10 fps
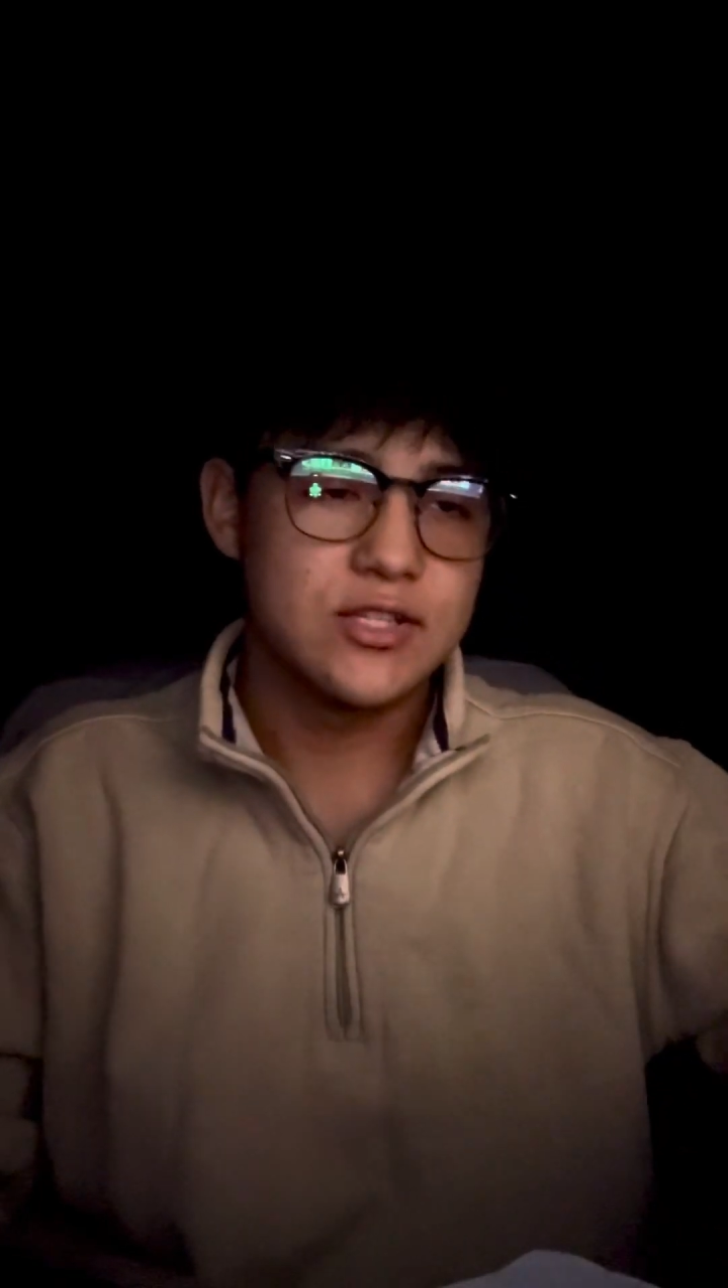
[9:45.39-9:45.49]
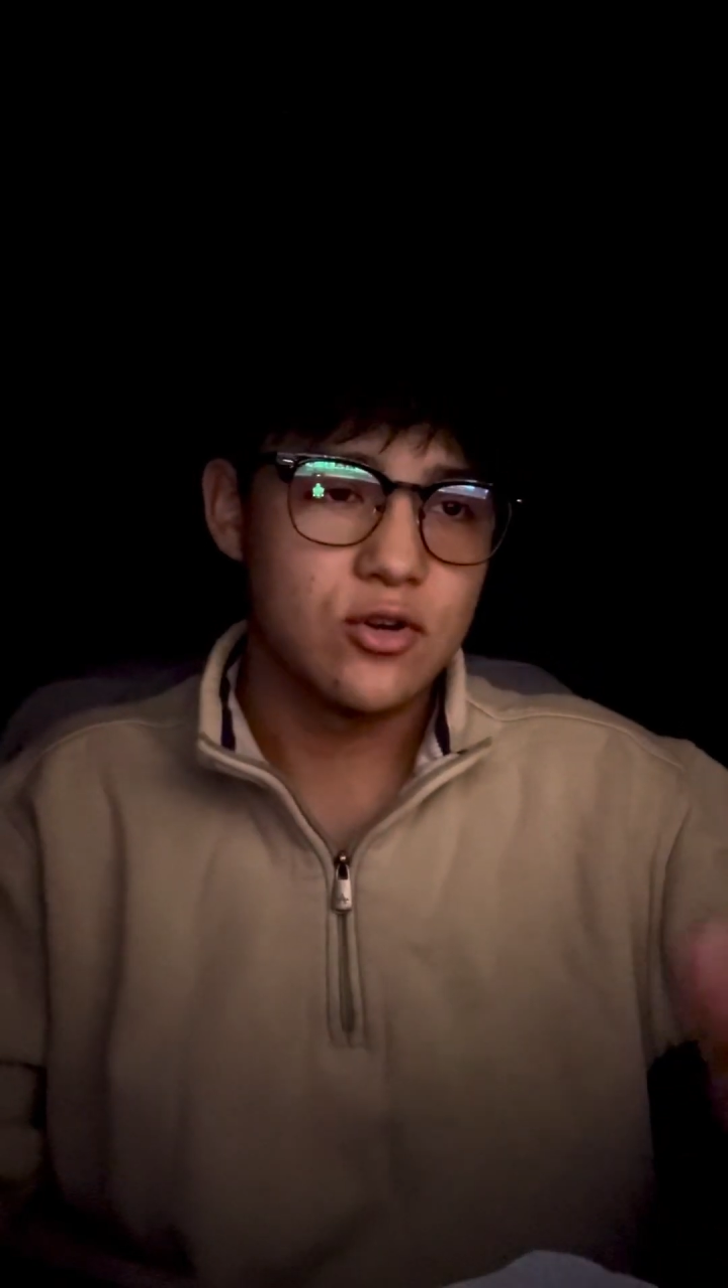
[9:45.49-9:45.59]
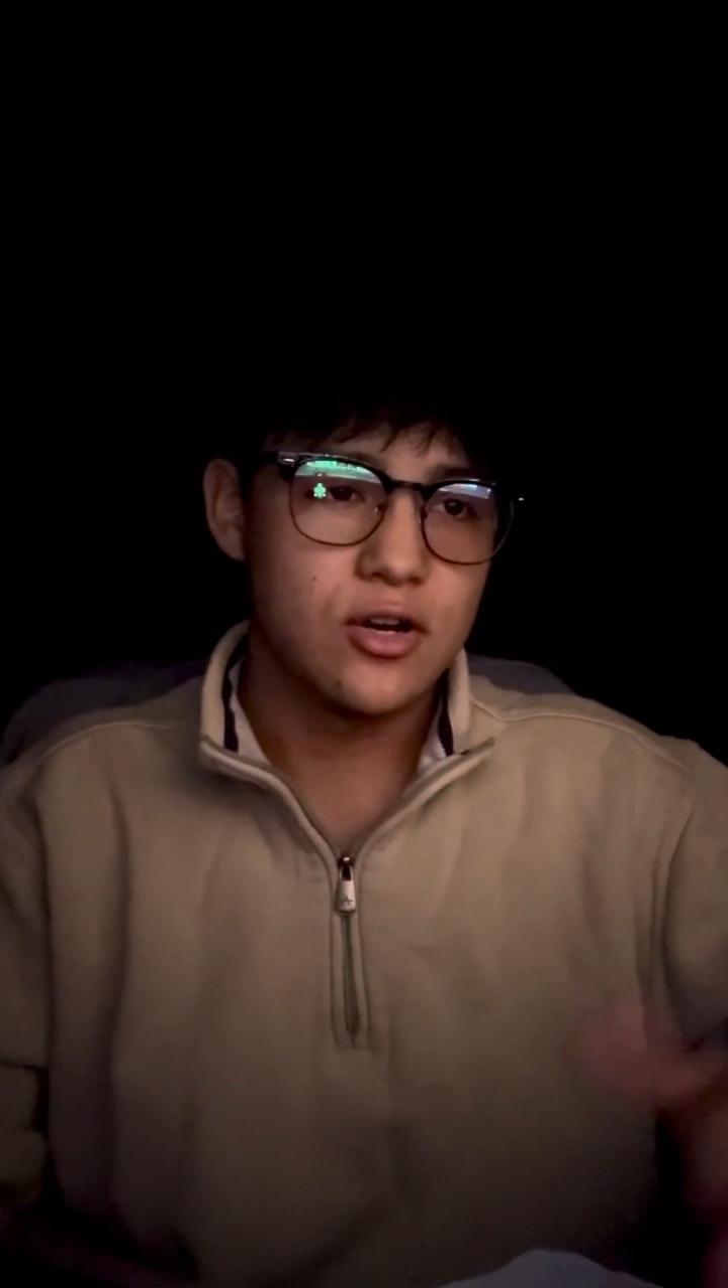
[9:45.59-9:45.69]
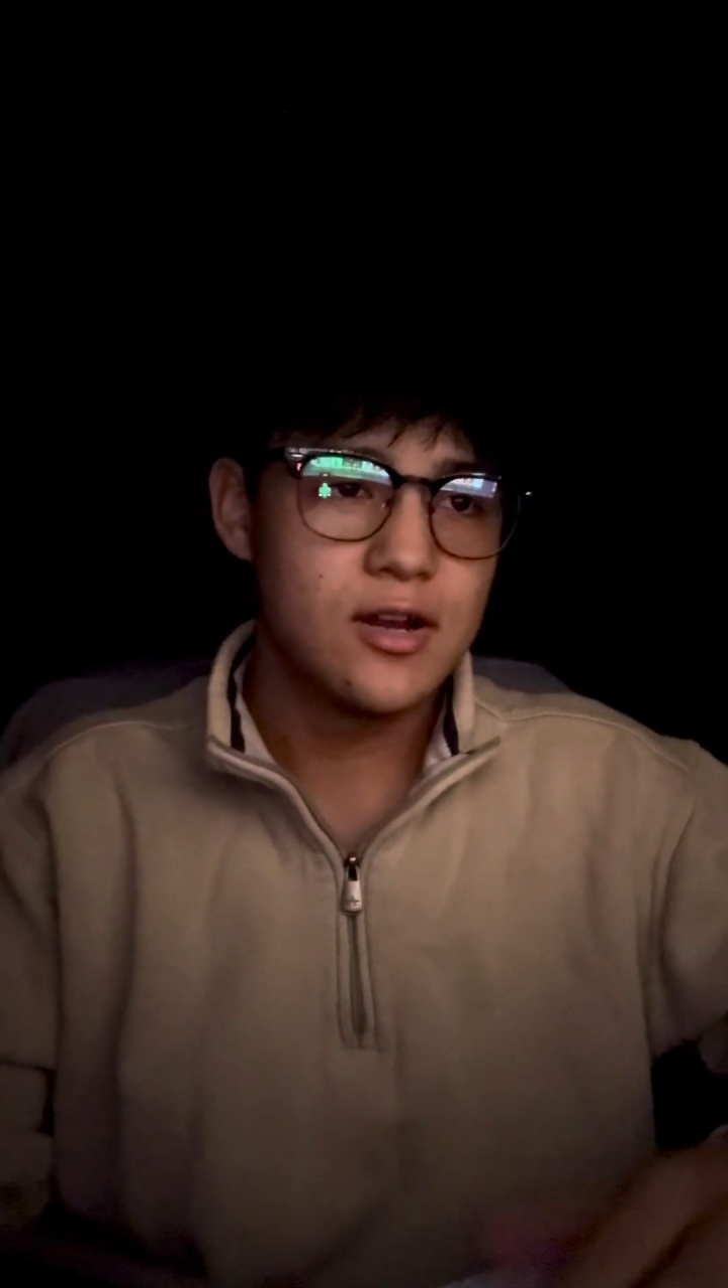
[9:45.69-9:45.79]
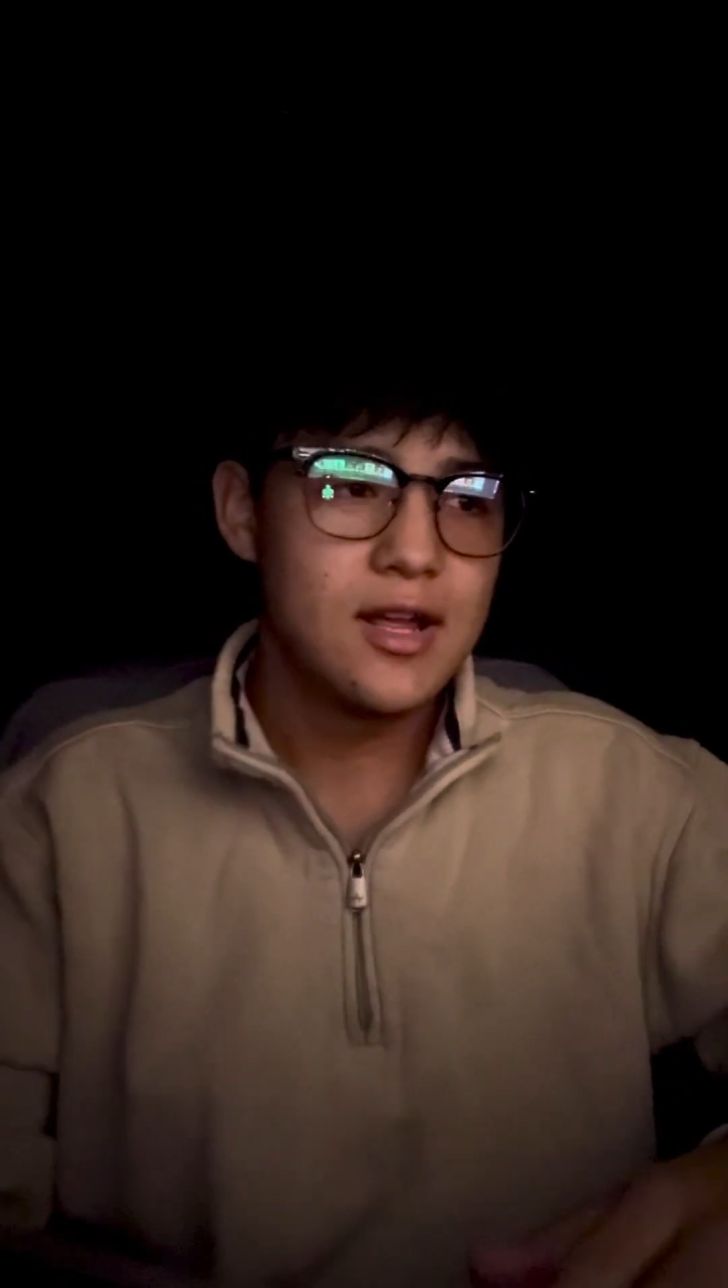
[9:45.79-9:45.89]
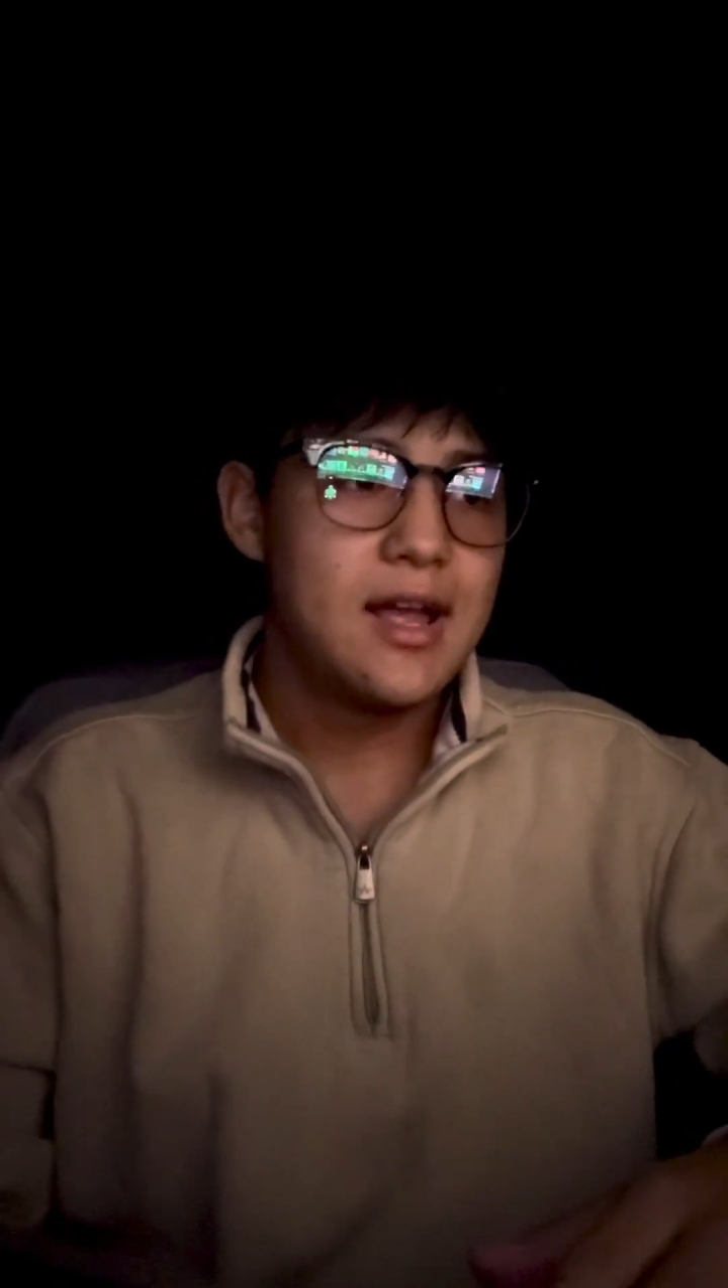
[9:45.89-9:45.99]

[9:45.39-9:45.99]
owner,